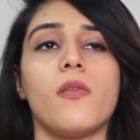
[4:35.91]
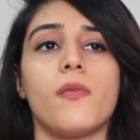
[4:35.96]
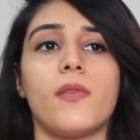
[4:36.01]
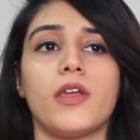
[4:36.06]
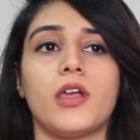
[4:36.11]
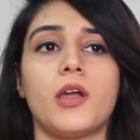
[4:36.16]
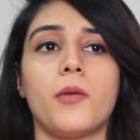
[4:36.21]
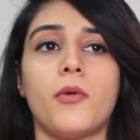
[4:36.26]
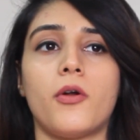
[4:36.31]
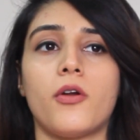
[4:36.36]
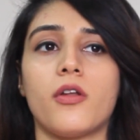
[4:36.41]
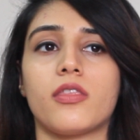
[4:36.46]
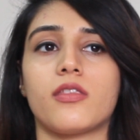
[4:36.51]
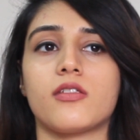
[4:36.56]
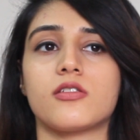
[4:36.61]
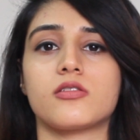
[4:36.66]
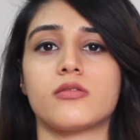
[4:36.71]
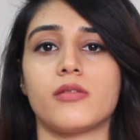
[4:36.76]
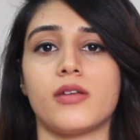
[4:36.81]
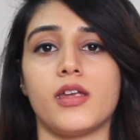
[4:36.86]
Think about it
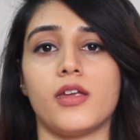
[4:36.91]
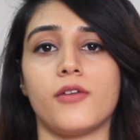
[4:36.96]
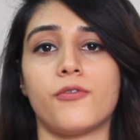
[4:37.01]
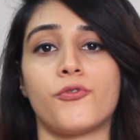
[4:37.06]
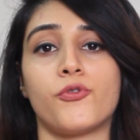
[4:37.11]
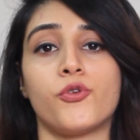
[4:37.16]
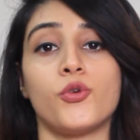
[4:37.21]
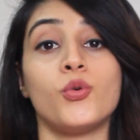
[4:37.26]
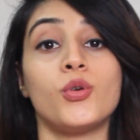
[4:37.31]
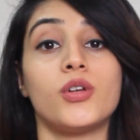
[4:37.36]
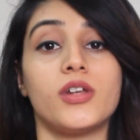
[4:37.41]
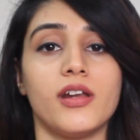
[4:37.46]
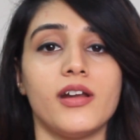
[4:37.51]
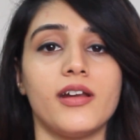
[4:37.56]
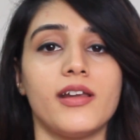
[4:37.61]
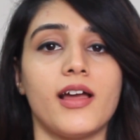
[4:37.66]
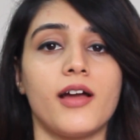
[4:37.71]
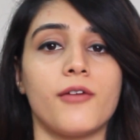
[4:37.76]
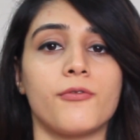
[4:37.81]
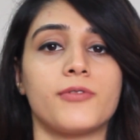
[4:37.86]
this way: if you
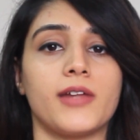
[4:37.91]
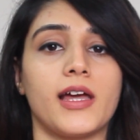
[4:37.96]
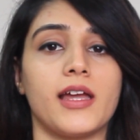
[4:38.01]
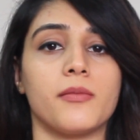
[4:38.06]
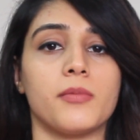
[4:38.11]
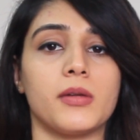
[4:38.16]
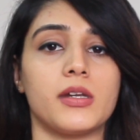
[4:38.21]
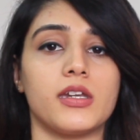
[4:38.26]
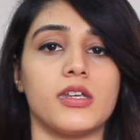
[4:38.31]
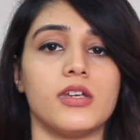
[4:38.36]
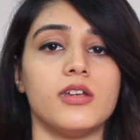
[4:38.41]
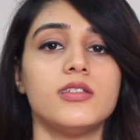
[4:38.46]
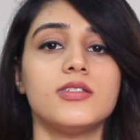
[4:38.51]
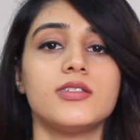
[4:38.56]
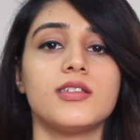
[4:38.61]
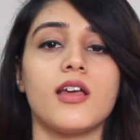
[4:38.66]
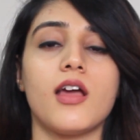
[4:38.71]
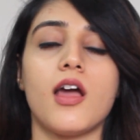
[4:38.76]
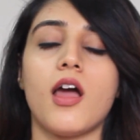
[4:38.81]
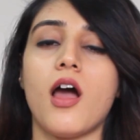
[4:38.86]
didn't have
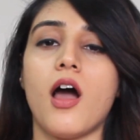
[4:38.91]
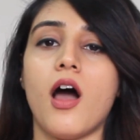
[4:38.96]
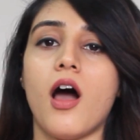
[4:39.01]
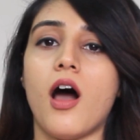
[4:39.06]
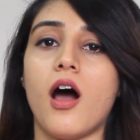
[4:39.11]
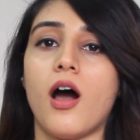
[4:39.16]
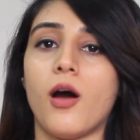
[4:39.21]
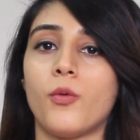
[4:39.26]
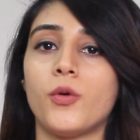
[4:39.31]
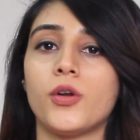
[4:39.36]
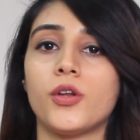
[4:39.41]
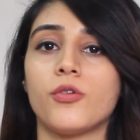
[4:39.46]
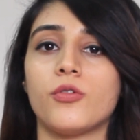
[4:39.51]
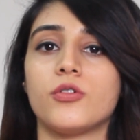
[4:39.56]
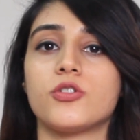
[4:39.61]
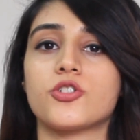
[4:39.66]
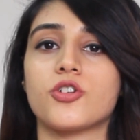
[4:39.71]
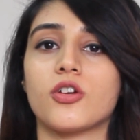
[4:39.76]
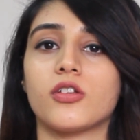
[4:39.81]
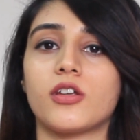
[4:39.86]
diabetes, how would
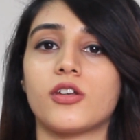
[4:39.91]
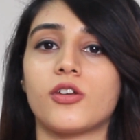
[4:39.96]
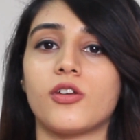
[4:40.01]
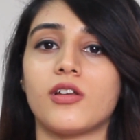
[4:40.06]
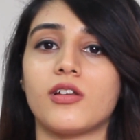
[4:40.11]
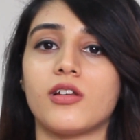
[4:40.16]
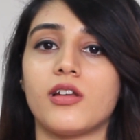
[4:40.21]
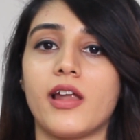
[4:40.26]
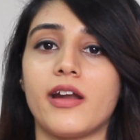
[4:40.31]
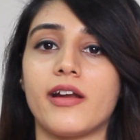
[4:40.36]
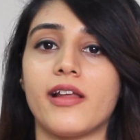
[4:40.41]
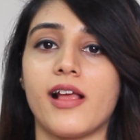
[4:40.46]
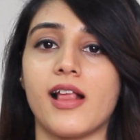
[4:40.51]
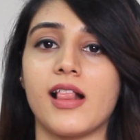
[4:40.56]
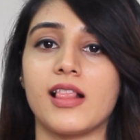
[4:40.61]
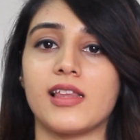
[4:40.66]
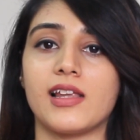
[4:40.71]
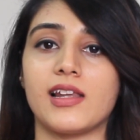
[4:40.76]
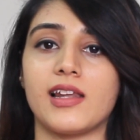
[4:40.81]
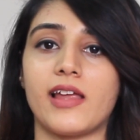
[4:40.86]
you ensure that you led a
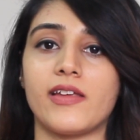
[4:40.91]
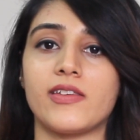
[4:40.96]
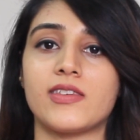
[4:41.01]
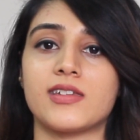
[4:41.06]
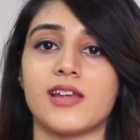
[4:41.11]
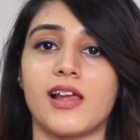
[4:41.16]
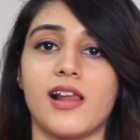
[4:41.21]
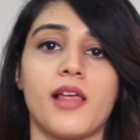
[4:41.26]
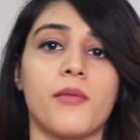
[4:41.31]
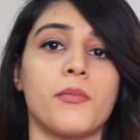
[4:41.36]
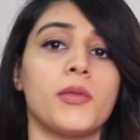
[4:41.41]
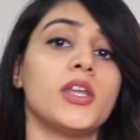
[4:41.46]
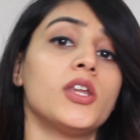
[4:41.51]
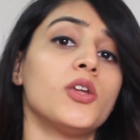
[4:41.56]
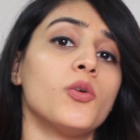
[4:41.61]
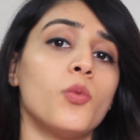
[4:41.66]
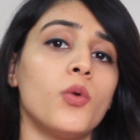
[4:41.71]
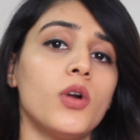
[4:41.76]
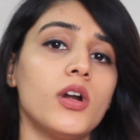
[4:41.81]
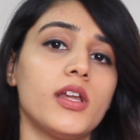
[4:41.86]
healthy lifestyle? I mean,
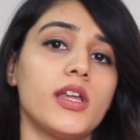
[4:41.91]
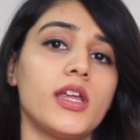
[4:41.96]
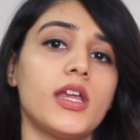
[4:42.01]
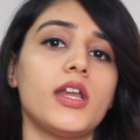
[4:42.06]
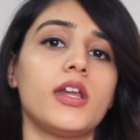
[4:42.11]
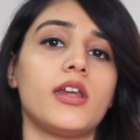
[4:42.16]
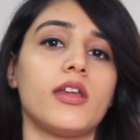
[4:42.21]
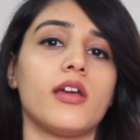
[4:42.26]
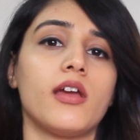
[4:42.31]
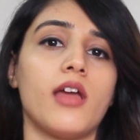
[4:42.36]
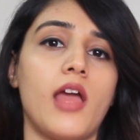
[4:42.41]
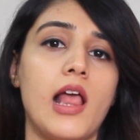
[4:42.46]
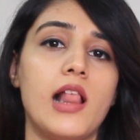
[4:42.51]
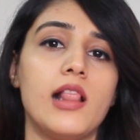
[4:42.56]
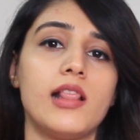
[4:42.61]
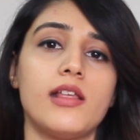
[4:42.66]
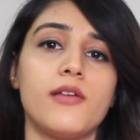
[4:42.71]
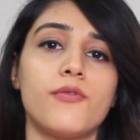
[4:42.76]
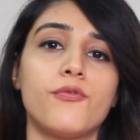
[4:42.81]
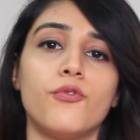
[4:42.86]
you would eat
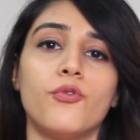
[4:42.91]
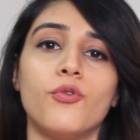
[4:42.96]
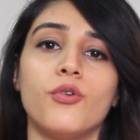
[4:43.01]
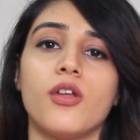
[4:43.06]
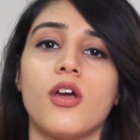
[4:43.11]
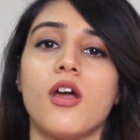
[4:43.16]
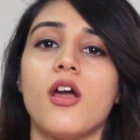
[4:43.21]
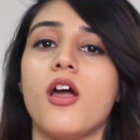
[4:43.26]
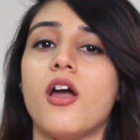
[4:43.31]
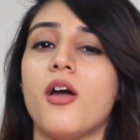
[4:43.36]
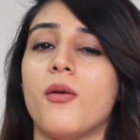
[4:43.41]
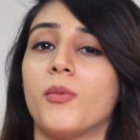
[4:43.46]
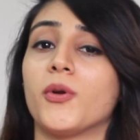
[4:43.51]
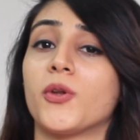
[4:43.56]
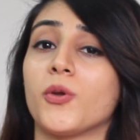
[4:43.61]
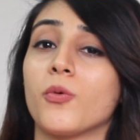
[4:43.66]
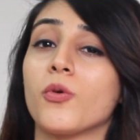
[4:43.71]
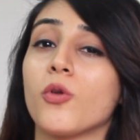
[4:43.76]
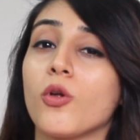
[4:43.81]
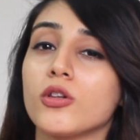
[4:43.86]
healthy food,
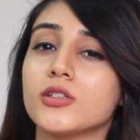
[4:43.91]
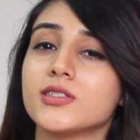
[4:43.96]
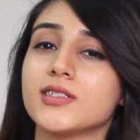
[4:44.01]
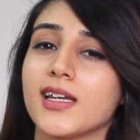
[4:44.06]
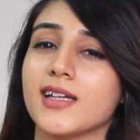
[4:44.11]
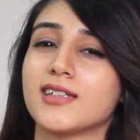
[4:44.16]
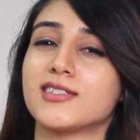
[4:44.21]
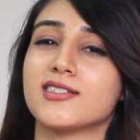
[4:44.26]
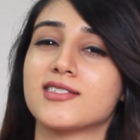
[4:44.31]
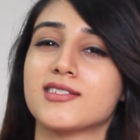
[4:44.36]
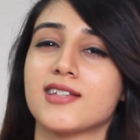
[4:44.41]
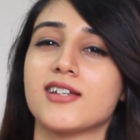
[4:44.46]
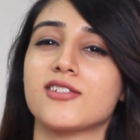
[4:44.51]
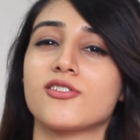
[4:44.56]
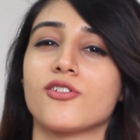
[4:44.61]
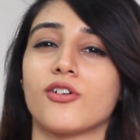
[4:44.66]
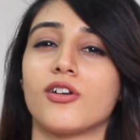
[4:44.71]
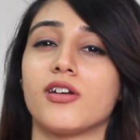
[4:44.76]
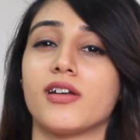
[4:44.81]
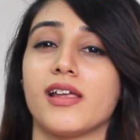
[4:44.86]
but you would also
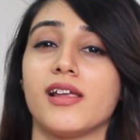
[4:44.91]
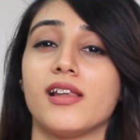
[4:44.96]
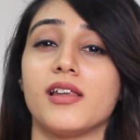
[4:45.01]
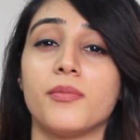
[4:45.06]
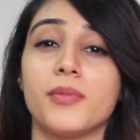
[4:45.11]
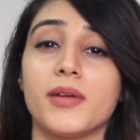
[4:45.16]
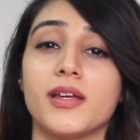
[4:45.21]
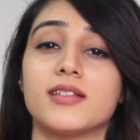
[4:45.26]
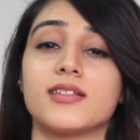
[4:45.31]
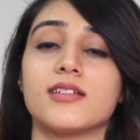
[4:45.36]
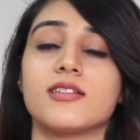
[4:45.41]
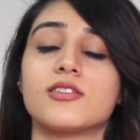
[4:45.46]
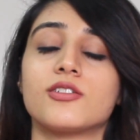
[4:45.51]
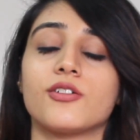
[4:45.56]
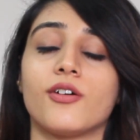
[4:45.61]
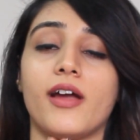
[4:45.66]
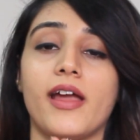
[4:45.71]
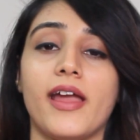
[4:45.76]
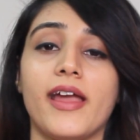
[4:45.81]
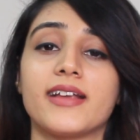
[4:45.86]
exercise on a daily basis.
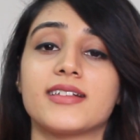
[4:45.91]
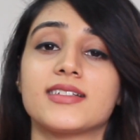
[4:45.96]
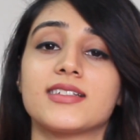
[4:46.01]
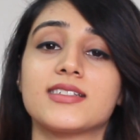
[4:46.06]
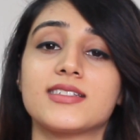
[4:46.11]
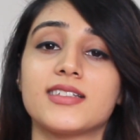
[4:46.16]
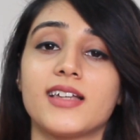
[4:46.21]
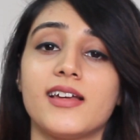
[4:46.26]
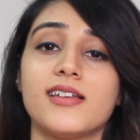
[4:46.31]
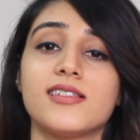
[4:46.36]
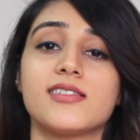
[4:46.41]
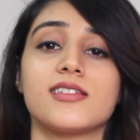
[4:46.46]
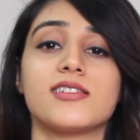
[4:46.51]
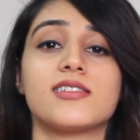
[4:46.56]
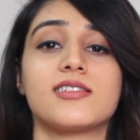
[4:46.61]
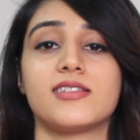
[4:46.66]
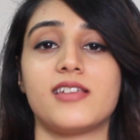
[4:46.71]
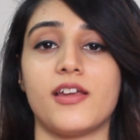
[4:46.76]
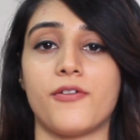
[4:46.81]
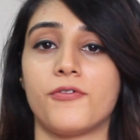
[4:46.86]
So exercise
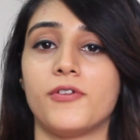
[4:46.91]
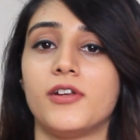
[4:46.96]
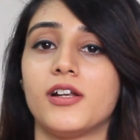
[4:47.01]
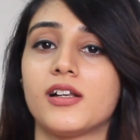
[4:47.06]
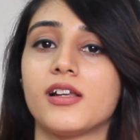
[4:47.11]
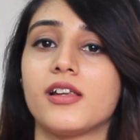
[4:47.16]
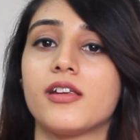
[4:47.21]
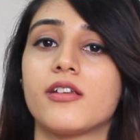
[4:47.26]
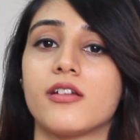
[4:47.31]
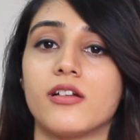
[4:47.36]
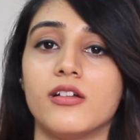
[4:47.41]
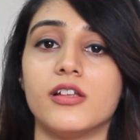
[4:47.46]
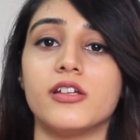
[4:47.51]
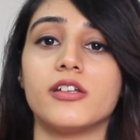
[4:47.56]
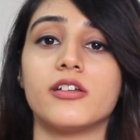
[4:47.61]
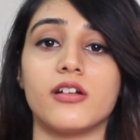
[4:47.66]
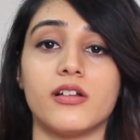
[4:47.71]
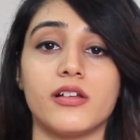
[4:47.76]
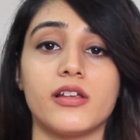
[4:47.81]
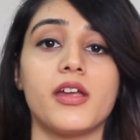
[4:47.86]
is definitely
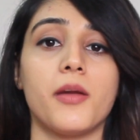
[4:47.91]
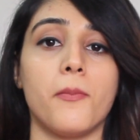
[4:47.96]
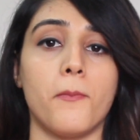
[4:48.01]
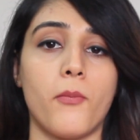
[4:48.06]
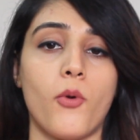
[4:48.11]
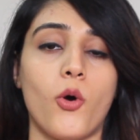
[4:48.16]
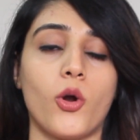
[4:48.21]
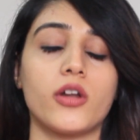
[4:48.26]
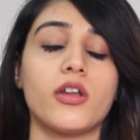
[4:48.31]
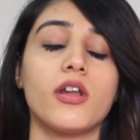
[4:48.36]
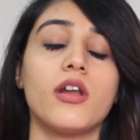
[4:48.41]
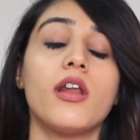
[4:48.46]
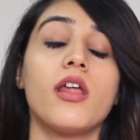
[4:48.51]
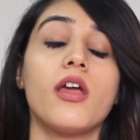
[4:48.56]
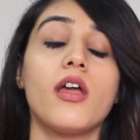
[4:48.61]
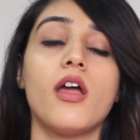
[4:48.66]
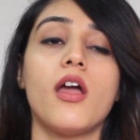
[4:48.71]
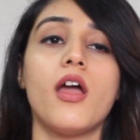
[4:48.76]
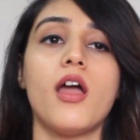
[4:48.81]
really important.